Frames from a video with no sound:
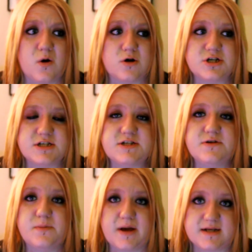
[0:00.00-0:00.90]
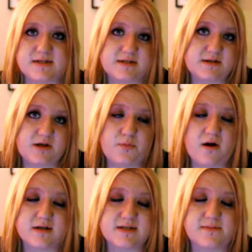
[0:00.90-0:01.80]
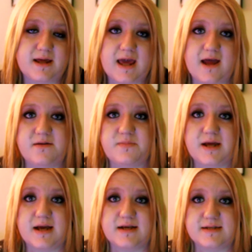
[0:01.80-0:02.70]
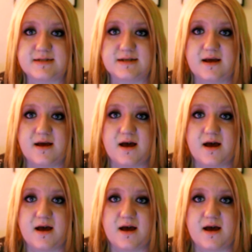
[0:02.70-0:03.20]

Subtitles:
or just do the best you possibly can, because